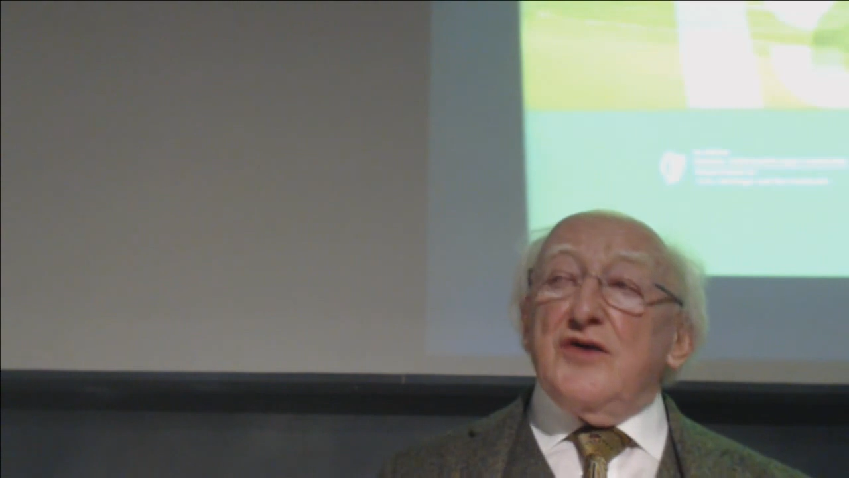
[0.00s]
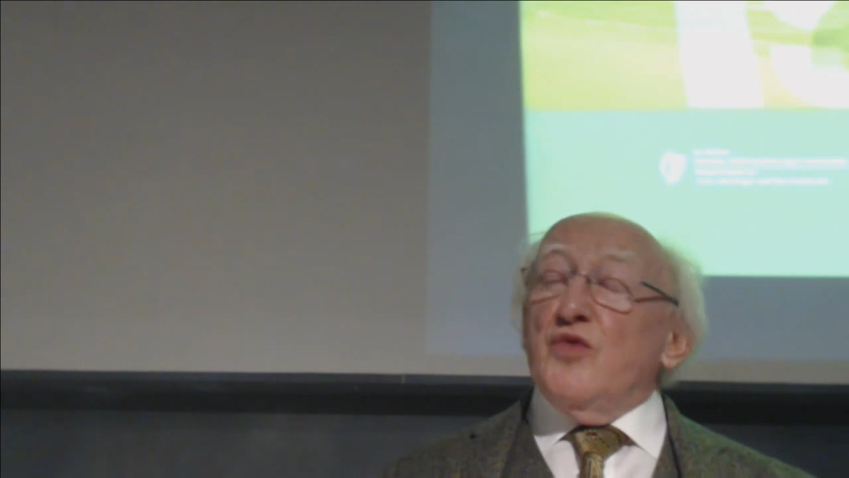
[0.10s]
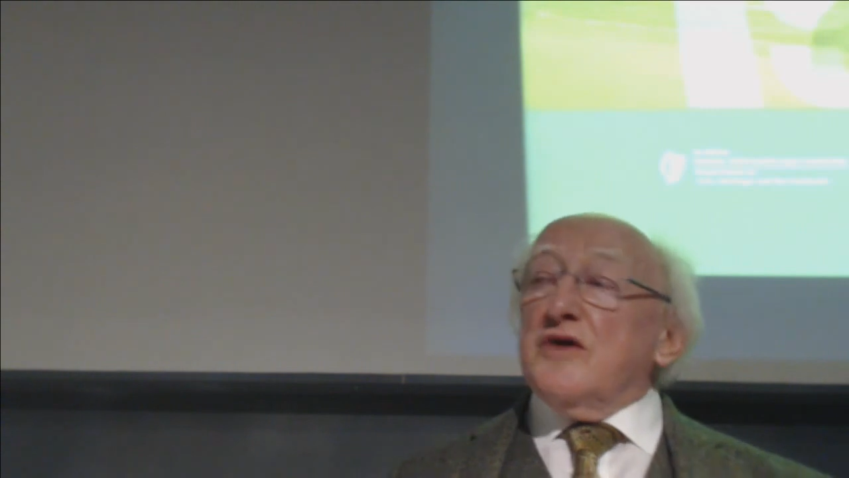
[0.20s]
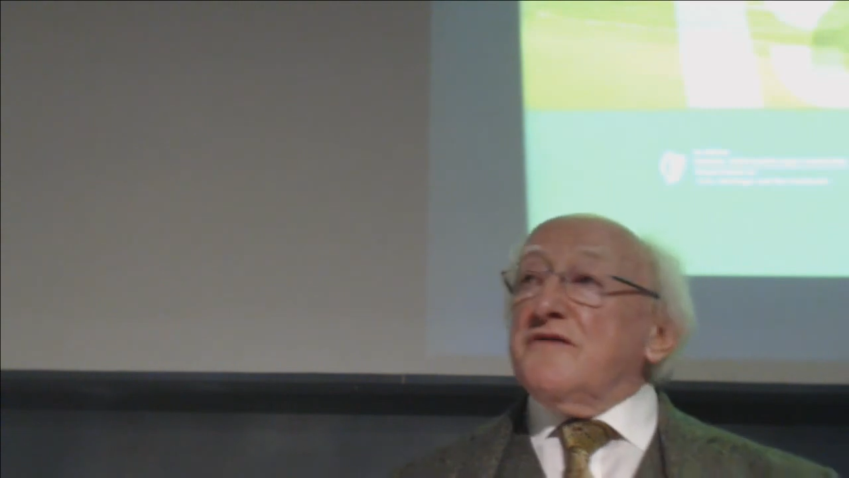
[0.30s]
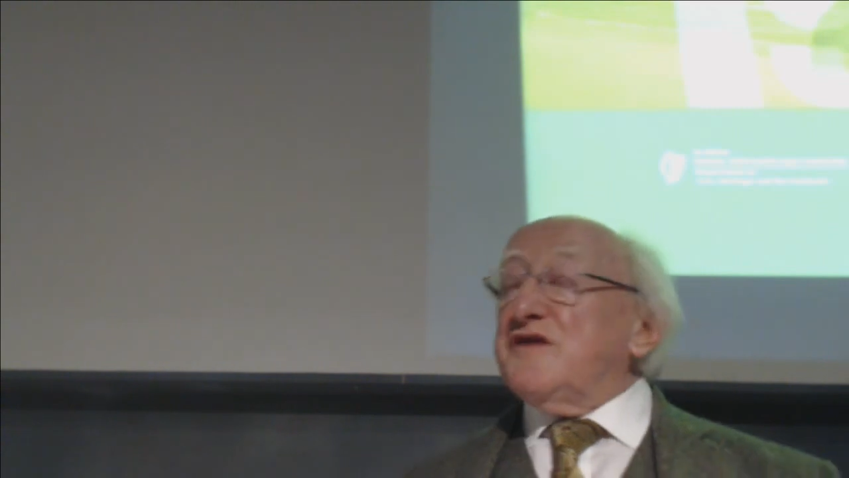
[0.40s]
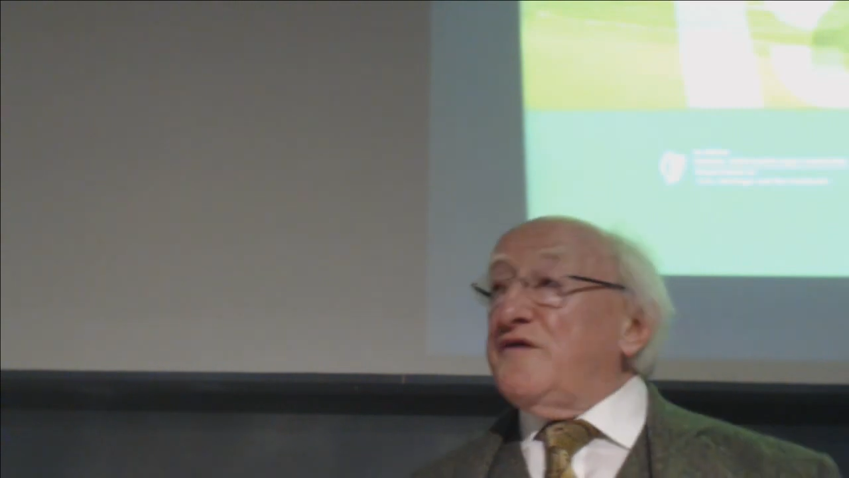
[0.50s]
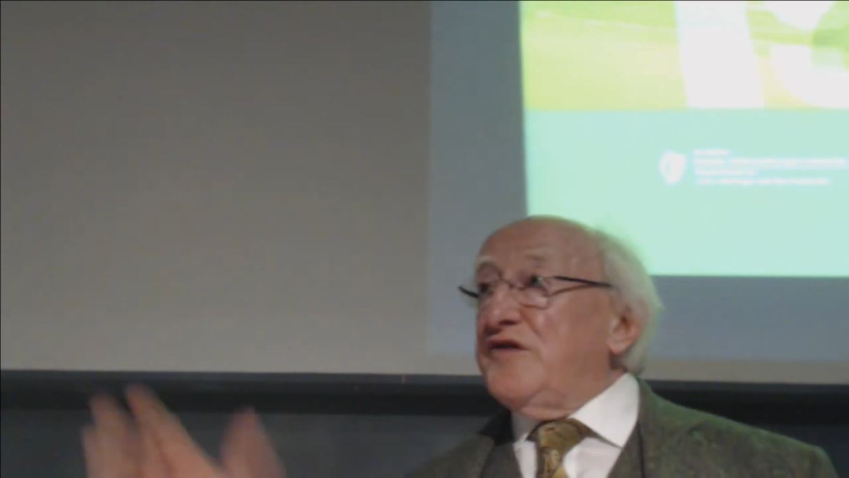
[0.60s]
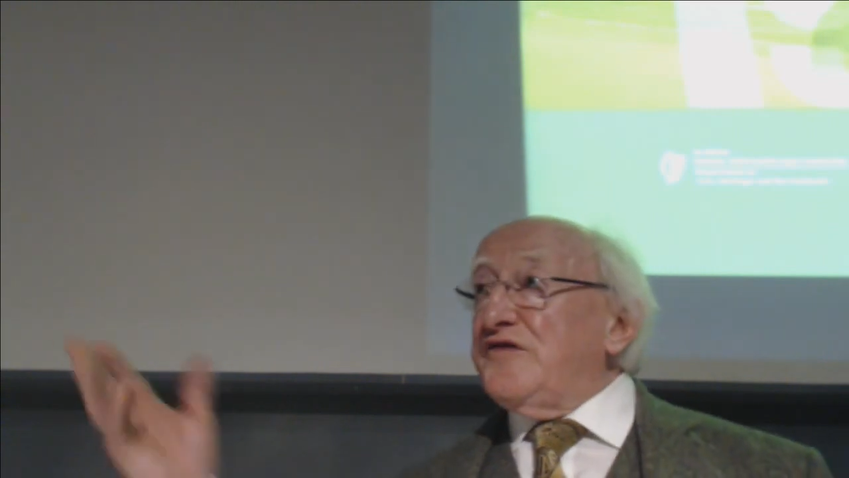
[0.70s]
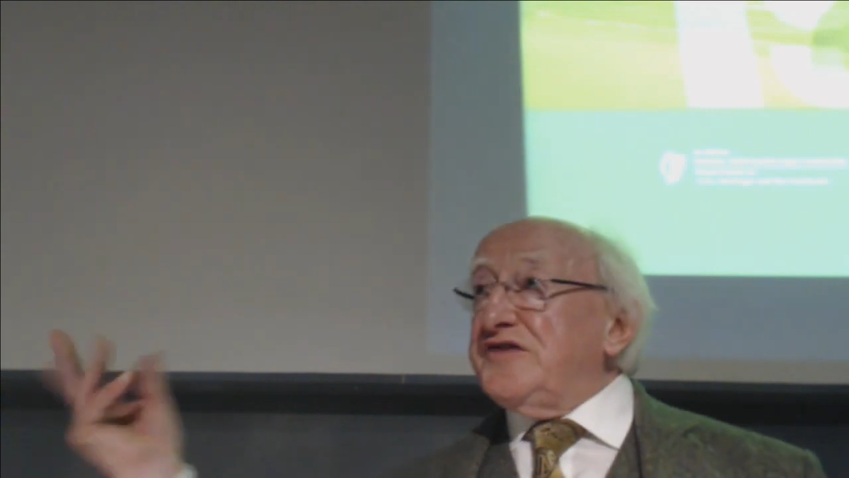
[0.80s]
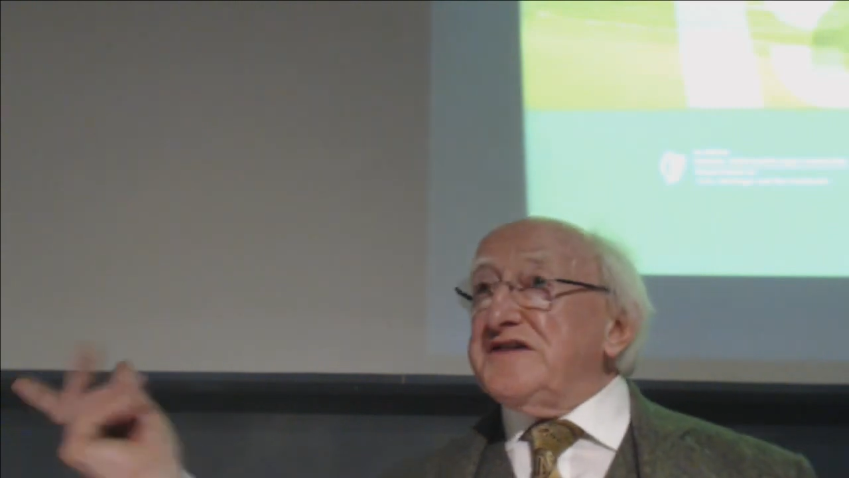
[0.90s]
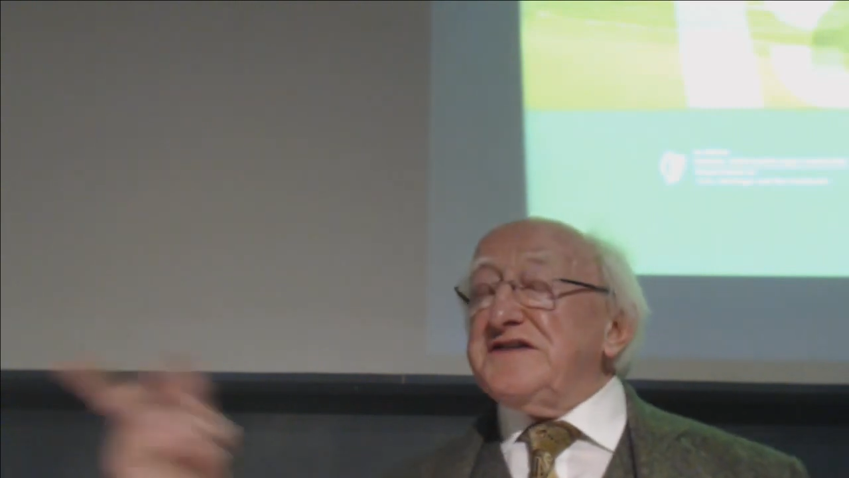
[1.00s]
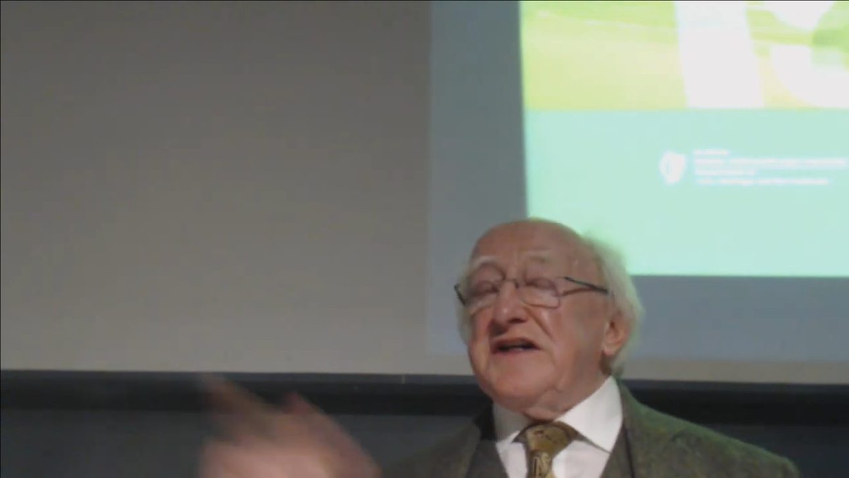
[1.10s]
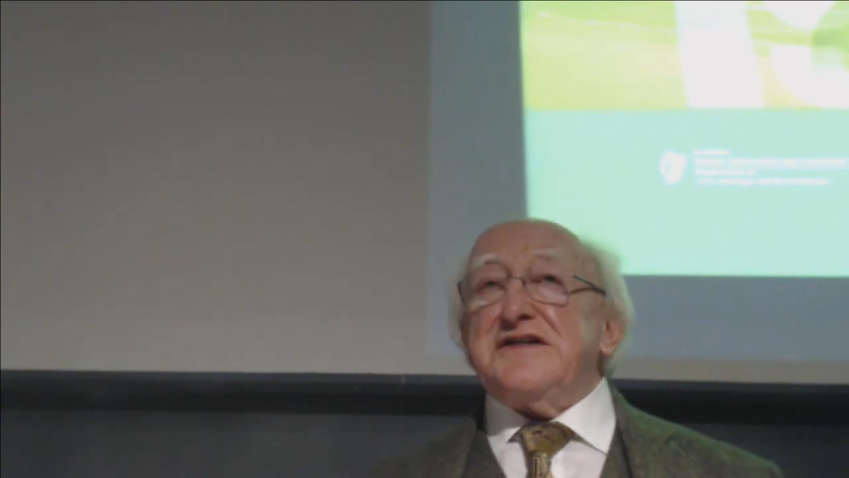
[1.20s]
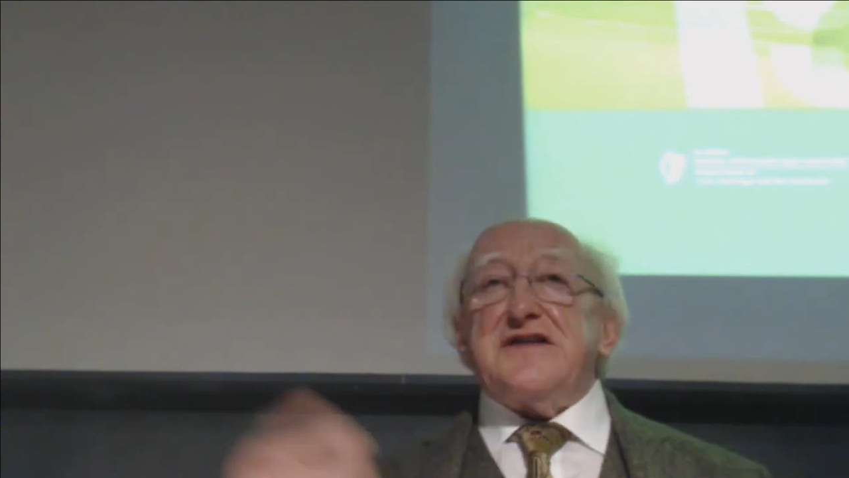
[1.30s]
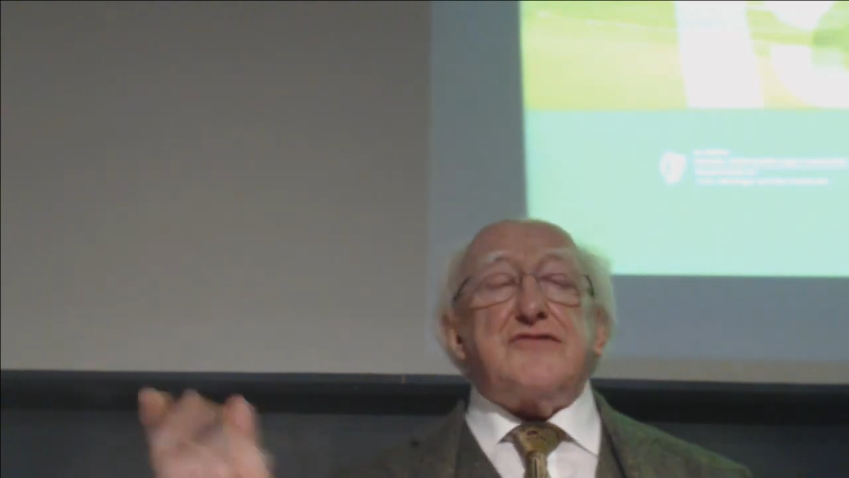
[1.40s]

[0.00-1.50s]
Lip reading: one of the 56 he